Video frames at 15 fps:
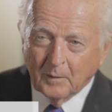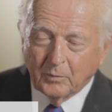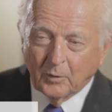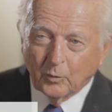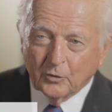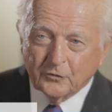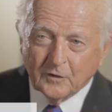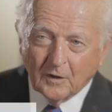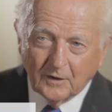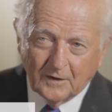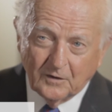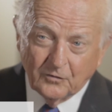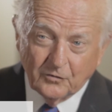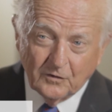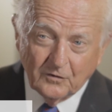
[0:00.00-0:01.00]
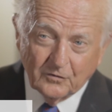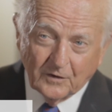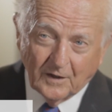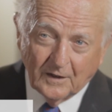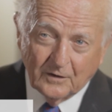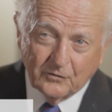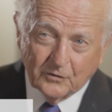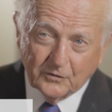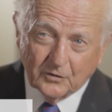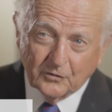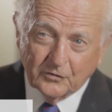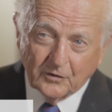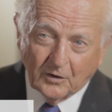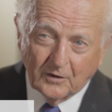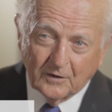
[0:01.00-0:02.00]
But we're starting to see signs that they're
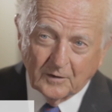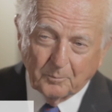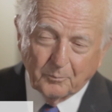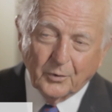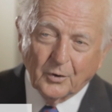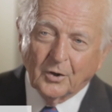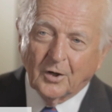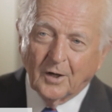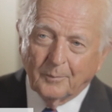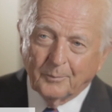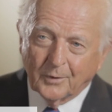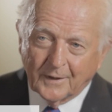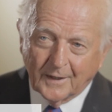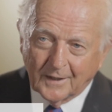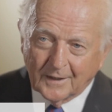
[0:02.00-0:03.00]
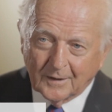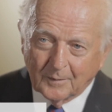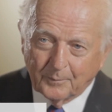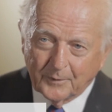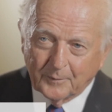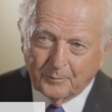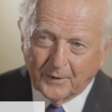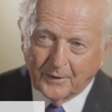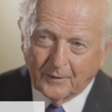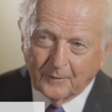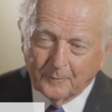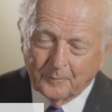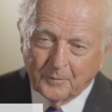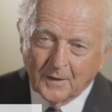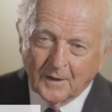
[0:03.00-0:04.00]
starting to perk up or get a little bit
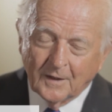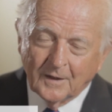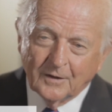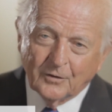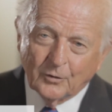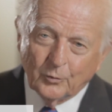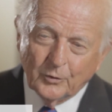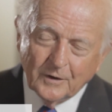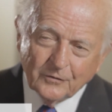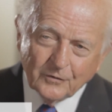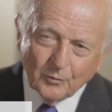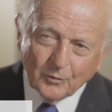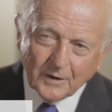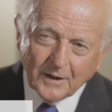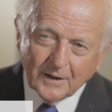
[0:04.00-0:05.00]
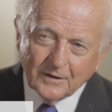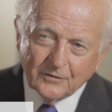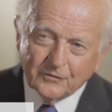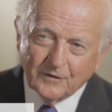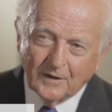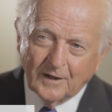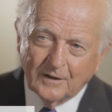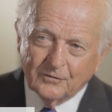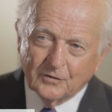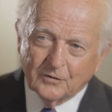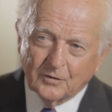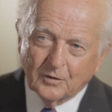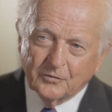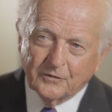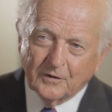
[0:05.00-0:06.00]
better. The reason we're getting signs
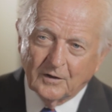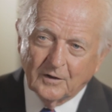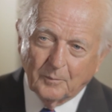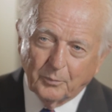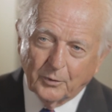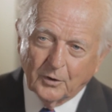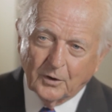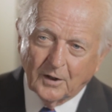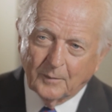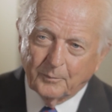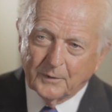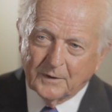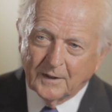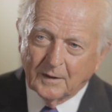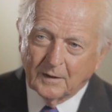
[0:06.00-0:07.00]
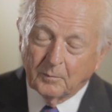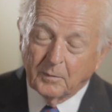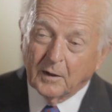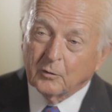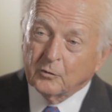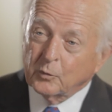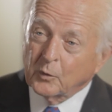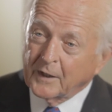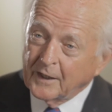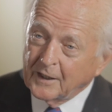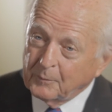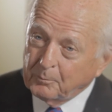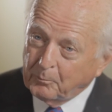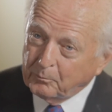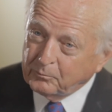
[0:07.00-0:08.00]
that they're starting to perk up and get a little better is we're
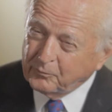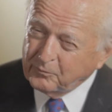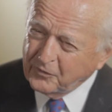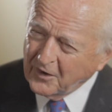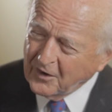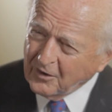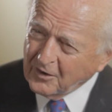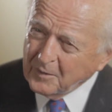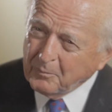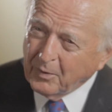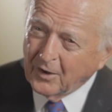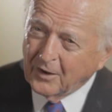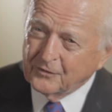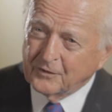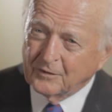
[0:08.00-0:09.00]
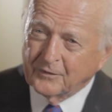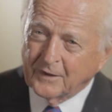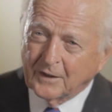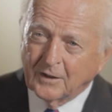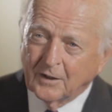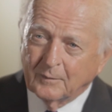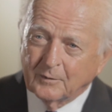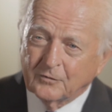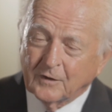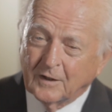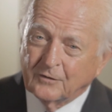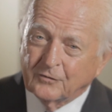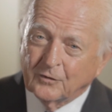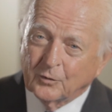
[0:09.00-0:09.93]
getting fairly positive economic signs.